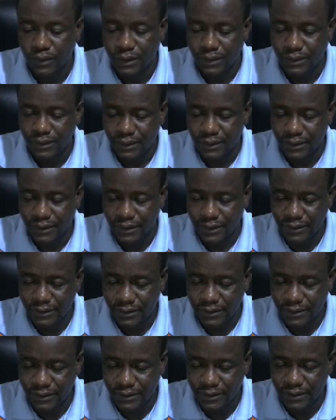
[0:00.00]
then
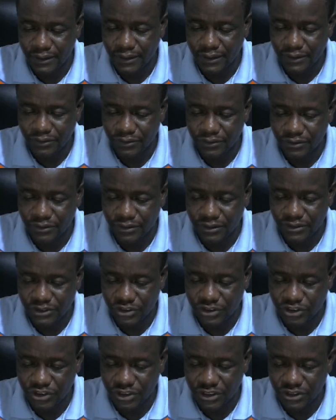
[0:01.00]
here you
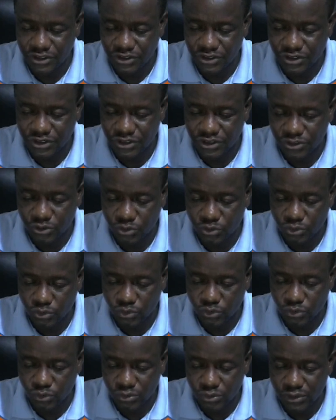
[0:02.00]
just change this
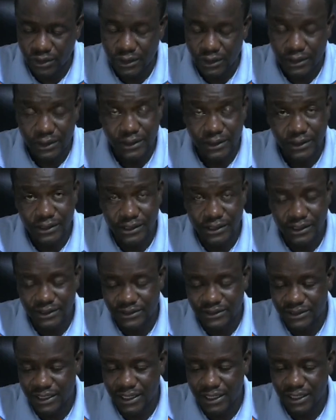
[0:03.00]
to
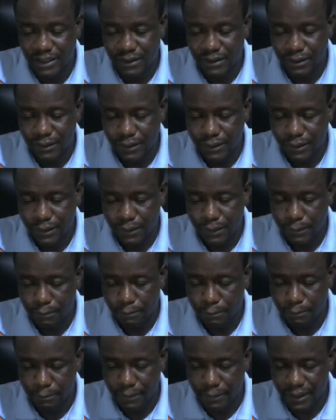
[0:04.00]
data
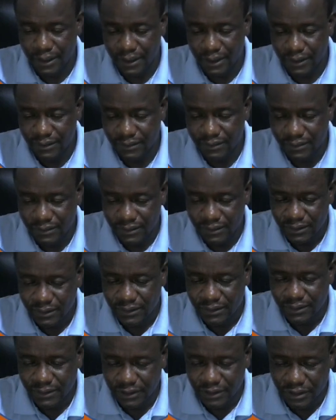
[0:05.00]
bar,
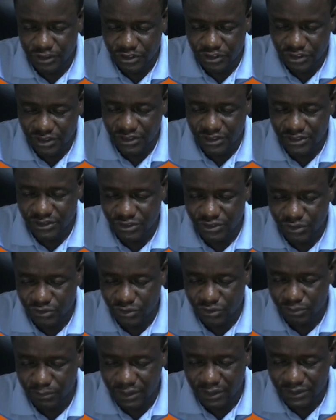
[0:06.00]
then you change this
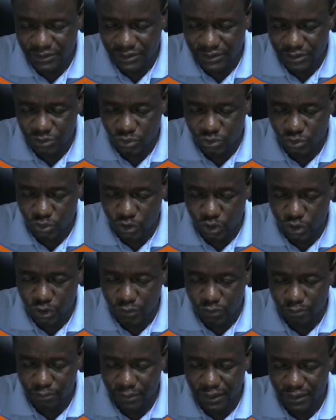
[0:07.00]
automatic to
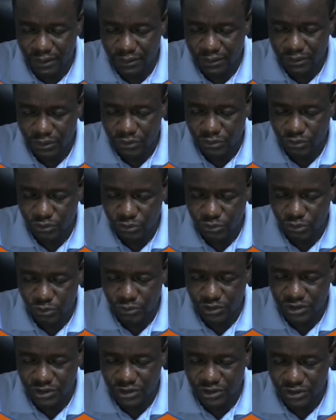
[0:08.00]
number, so
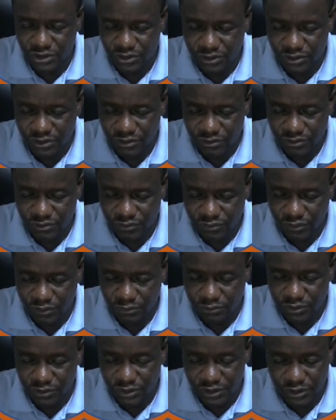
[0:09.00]
which is
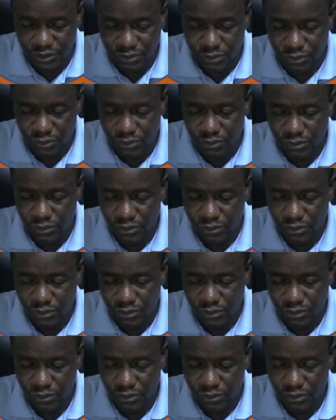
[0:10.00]
from 0